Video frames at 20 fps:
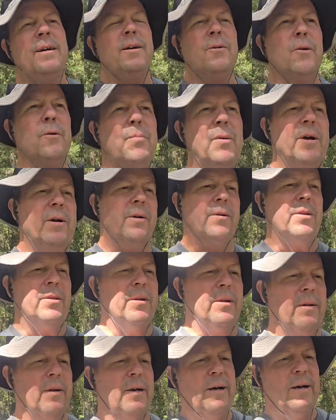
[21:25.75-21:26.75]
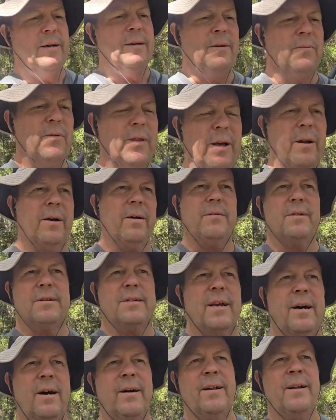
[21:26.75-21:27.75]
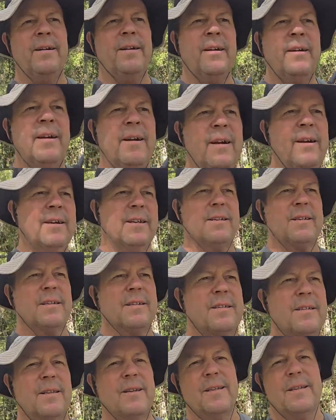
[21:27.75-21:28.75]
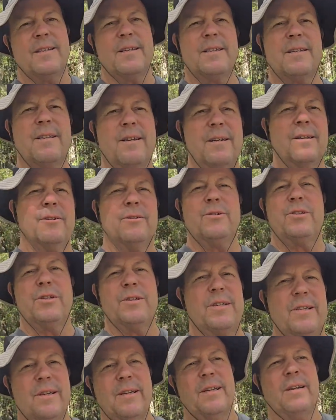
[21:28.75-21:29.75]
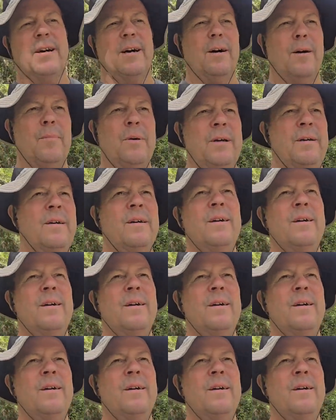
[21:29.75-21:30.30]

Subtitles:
or bigger than that other town, because this is the logistics hub